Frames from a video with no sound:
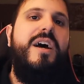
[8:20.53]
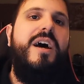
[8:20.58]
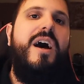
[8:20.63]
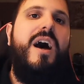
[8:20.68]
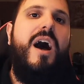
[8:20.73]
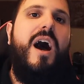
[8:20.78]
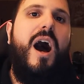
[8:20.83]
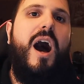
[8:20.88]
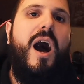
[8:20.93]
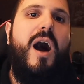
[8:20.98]

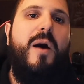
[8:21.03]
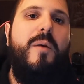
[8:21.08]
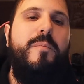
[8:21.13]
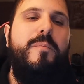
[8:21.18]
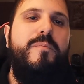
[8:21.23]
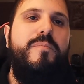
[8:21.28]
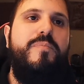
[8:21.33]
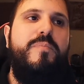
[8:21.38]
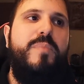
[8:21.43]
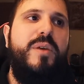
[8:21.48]

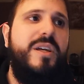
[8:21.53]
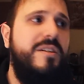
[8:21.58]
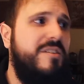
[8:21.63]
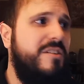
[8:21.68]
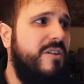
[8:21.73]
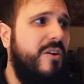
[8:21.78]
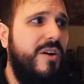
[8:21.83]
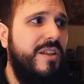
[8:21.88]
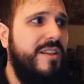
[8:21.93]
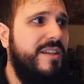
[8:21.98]
Because
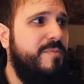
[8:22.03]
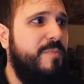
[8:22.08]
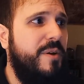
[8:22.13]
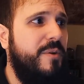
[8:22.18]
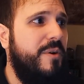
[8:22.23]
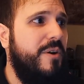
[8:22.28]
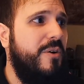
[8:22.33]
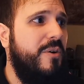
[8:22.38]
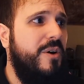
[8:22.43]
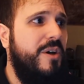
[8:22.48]
you know what? Let's
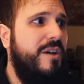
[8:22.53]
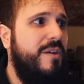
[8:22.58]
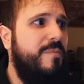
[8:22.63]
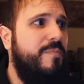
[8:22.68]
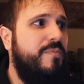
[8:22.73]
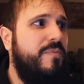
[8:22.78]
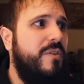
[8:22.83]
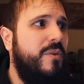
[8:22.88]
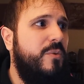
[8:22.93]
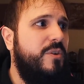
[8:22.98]
be real.
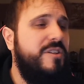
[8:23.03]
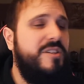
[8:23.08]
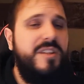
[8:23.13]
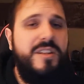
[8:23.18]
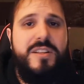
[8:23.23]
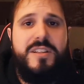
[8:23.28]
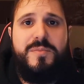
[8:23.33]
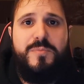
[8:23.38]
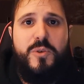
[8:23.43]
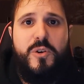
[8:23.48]
When you
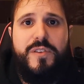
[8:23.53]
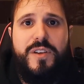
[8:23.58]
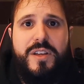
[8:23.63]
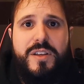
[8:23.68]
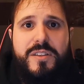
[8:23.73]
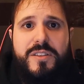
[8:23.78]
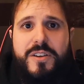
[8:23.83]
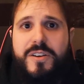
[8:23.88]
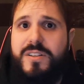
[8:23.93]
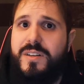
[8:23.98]
see this
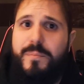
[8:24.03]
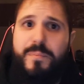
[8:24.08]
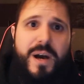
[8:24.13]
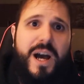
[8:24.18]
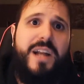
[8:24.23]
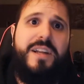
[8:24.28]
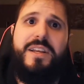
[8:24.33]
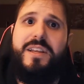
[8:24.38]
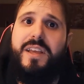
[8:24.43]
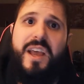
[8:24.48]
movie, there's a
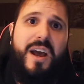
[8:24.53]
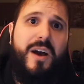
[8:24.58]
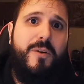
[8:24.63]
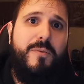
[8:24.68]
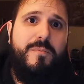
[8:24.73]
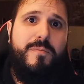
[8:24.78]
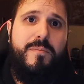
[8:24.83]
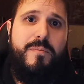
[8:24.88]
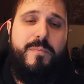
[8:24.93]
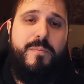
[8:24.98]
body
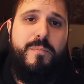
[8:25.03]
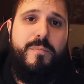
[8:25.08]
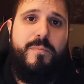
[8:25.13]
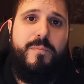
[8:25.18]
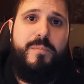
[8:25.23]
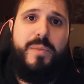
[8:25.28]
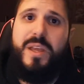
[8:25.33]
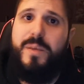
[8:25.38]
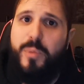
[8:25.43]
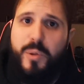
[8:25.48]
count.
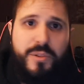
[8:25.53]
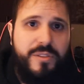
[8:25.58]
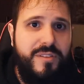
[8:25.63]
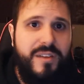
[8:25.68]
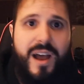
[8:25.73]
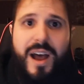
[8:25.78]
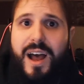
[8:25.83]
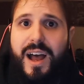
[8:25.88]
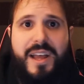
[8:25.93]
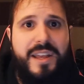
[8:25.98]
People
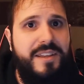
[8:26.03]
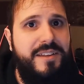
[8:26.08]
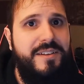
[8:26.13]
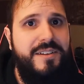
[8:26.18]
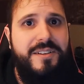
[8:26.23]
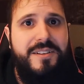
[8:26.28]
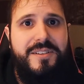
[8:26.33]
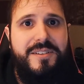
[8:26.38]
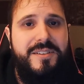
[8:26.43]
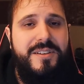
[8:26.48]
die.
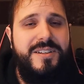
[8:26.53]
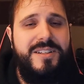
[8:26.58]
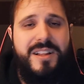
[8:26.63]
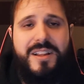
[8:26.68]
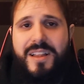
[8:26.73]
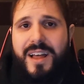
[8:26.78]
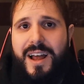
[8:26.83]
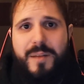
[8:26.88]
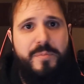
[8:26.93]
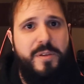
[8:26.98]
There's a
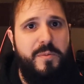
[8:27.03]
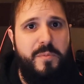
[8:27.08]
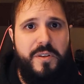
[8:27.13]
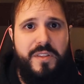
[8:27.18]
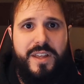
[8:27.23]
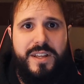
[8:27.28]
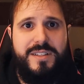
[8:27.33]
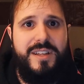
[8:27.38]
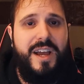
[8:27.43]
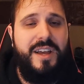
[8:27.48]
lot of people
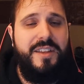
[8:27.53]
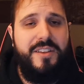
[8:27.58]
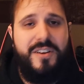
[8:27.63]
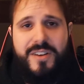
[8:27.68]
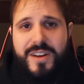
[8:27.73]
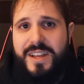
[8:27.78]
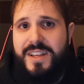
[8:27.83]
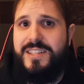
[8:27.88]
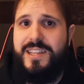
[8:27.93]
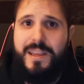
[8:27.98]
that die. There
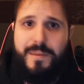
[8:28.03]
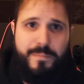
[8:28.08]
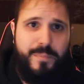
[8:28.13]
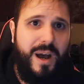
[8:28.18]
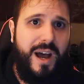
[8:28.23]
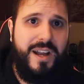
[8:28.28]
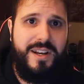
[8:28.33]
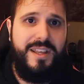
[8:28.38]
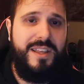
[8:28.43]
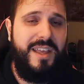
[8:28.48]
is a
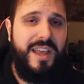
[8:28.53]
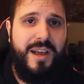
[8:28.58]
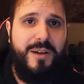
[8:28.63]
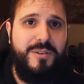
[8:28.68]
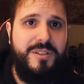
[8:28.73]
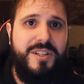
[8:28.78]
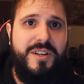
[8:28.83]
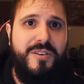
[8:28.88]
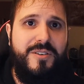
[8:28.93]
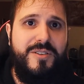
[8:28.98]
body
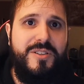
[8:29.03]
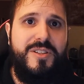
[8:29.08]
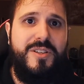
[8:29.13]
count here.